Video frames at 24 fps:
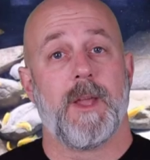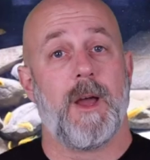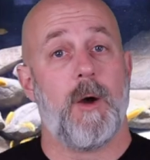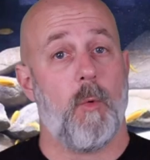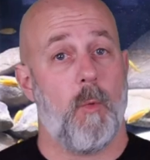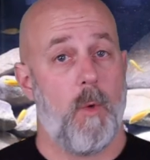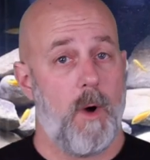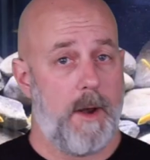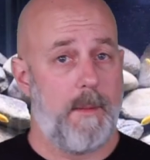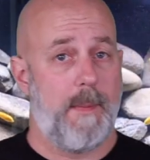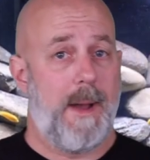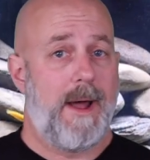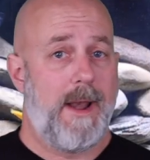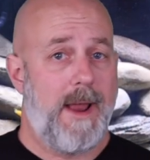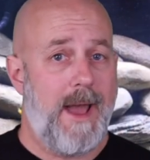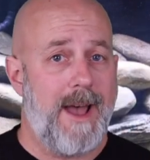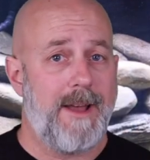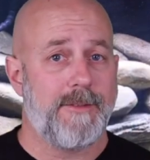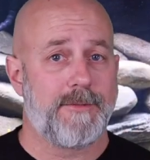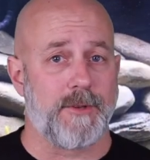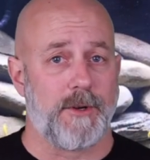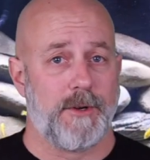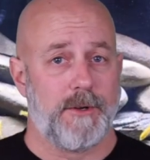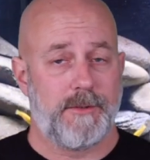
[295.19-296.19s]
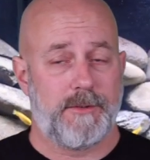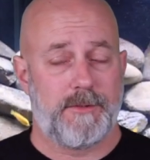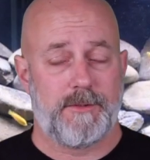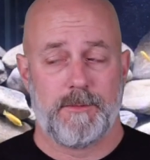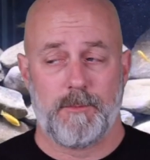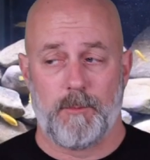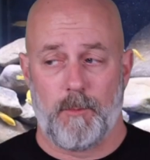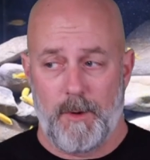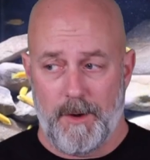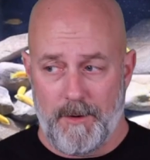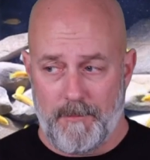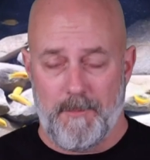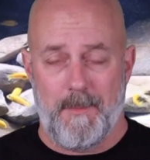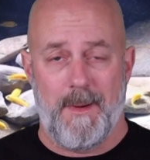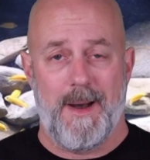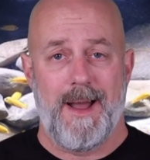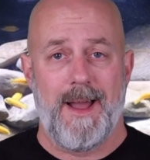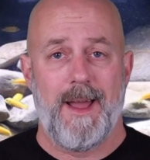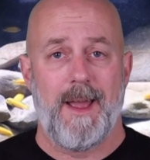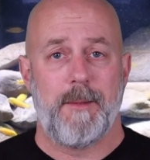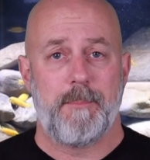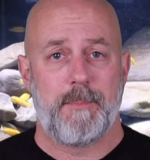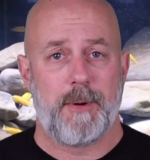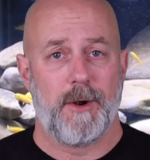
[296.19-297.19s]
What about Oscars? One of
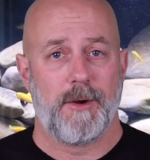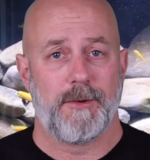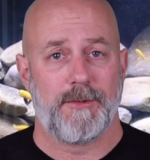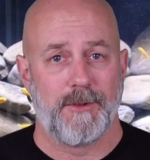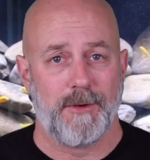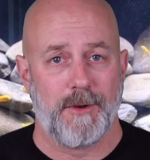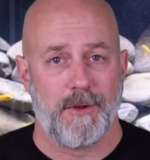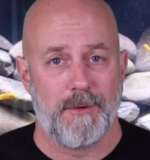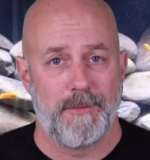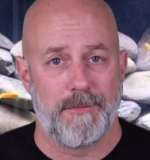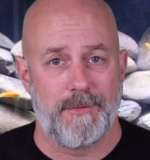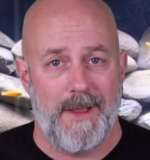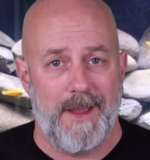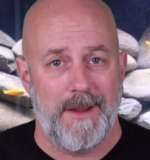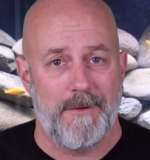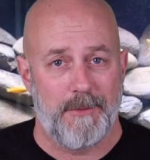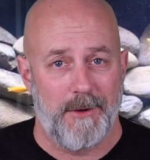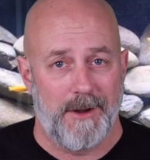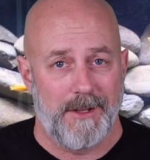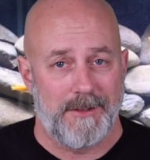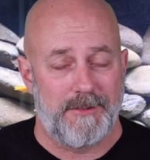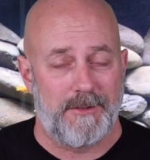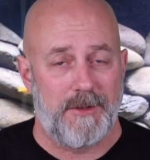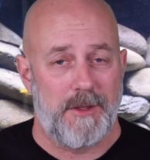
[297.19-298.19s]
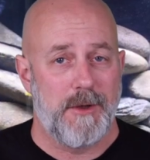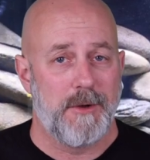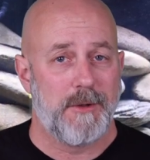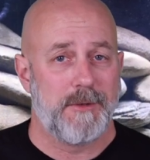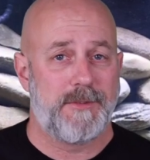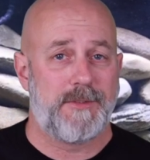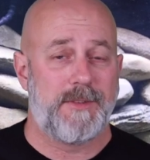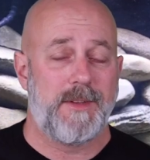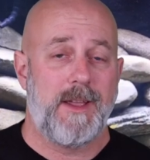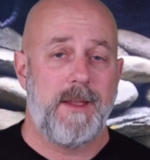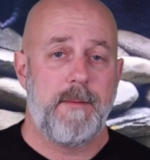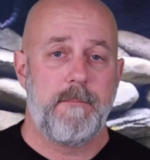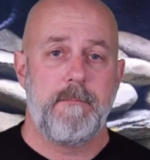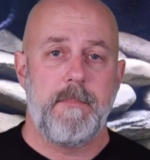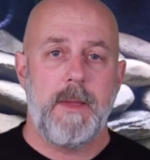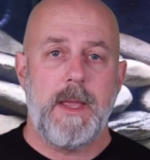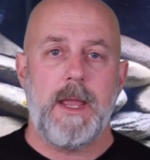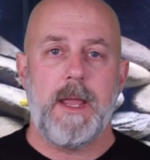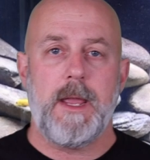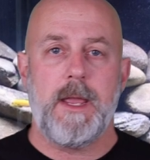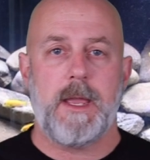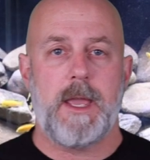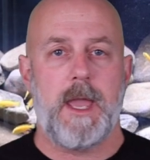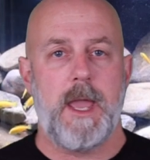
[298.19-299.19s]
my personal favorites. You'll see
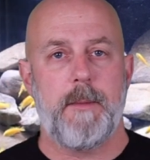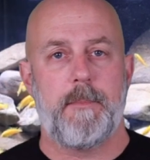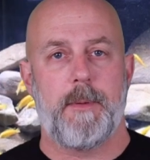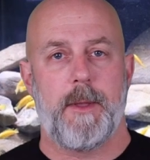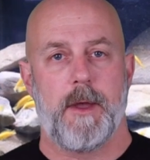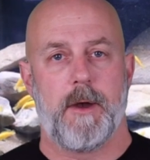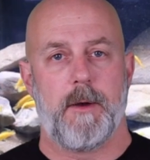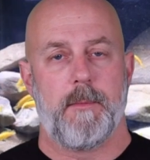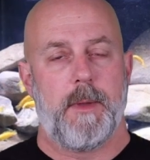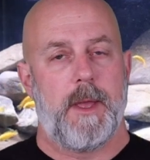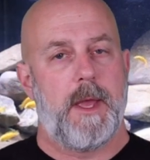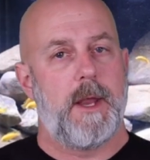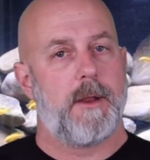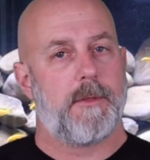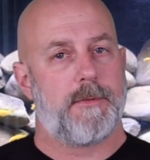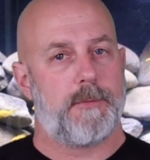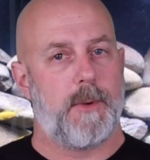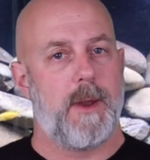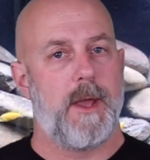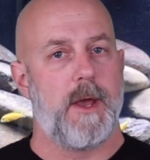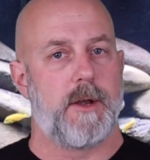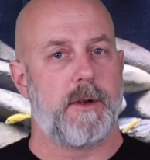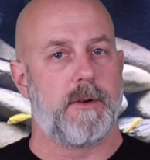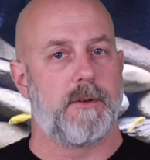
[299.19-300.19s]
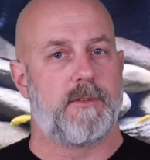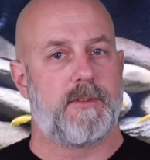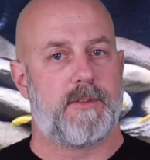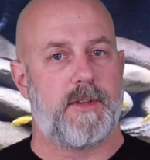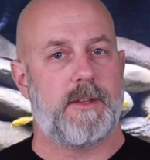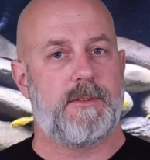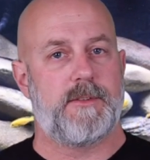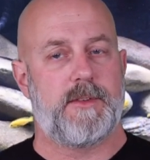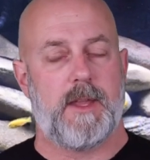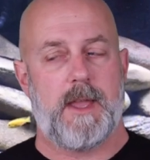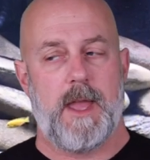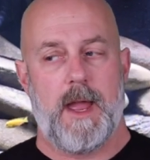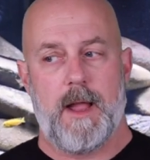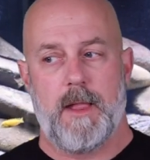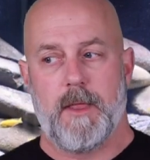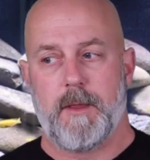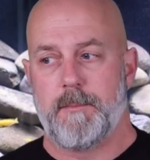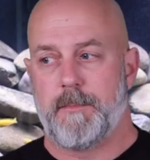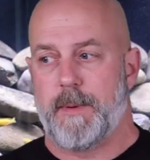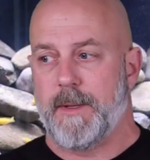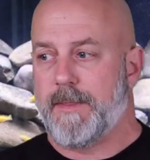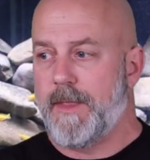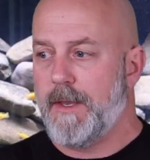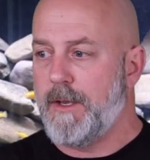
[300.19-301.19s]
me keeping them in a 360
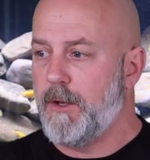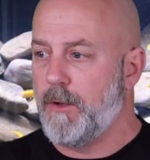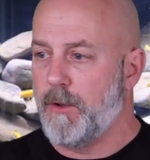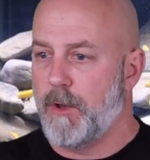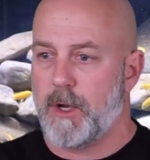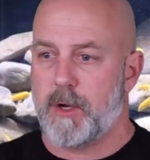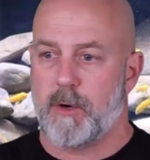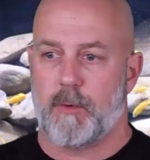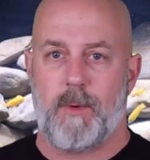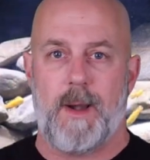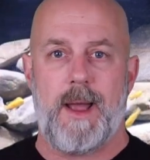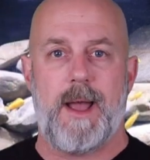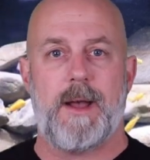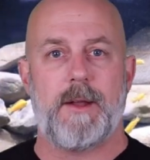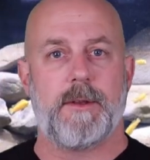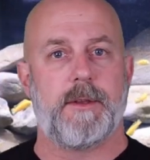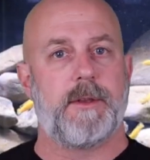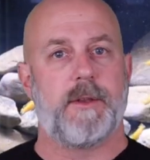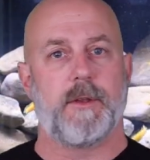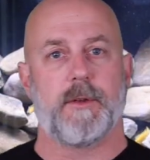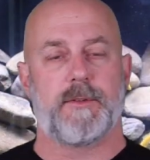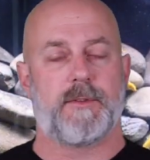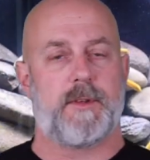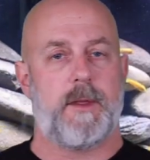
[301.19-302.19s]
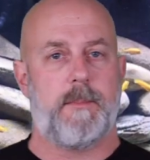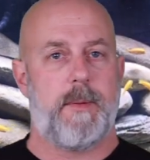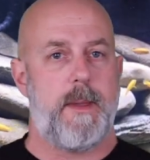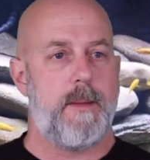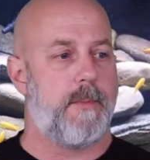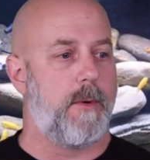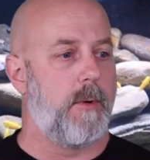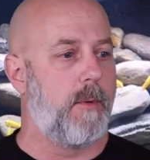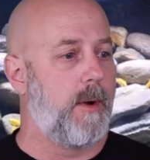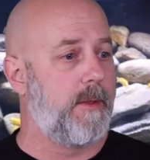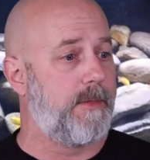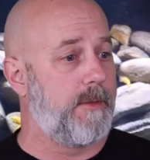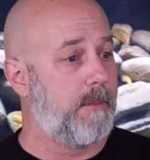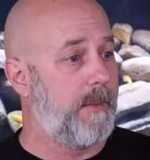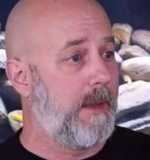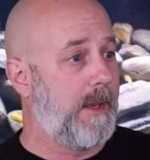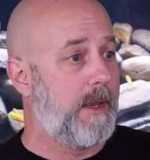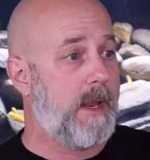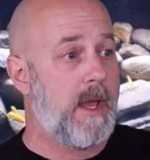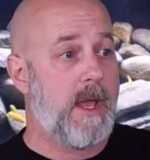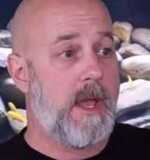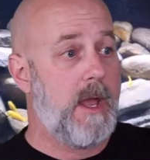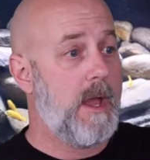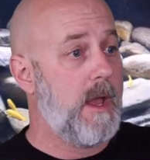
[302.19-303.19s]
gallon, but then you look around and you'll see people with them
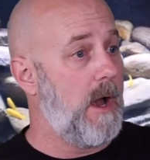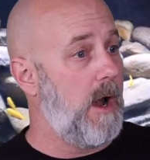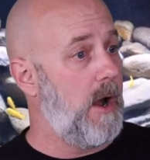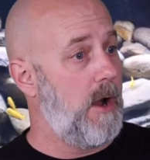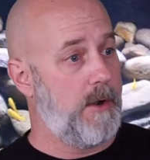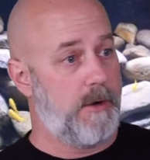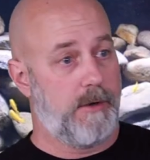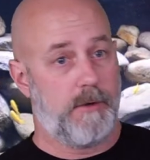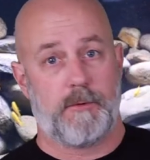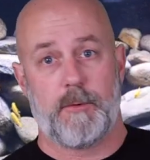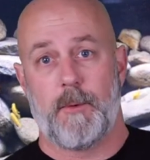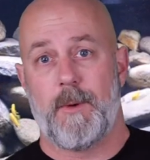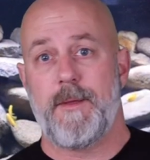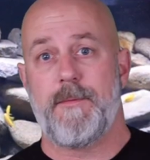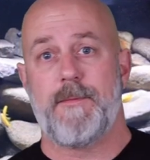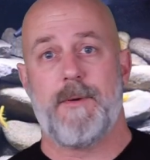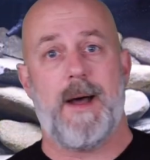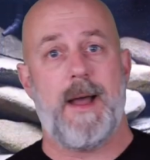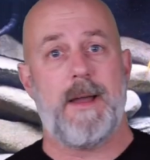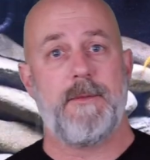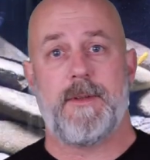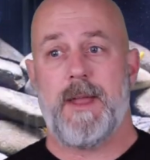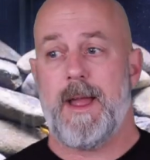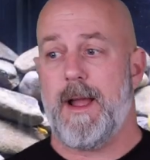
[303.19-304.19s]
in 125